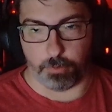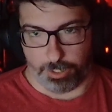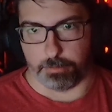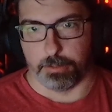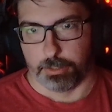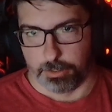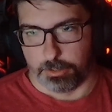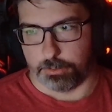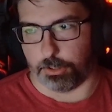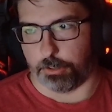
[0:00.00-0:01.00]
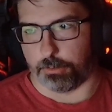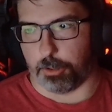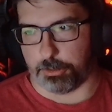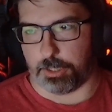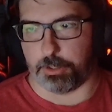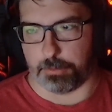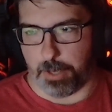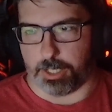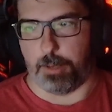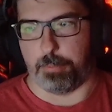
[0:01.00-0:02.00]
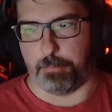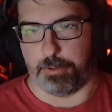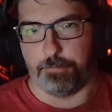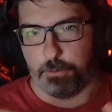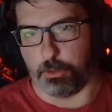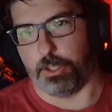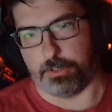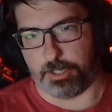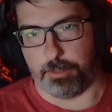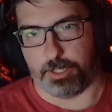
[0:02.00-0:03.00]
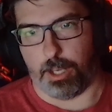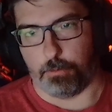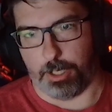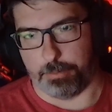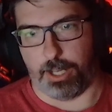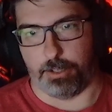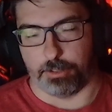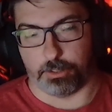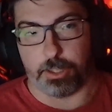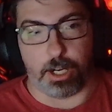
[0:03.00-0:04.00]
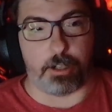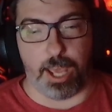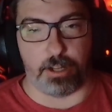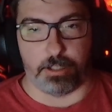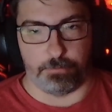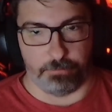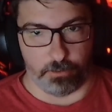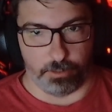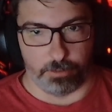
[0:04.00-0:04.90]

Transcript: Right. So Noble Team was made up before those teams got wiped out. So they're accounted for.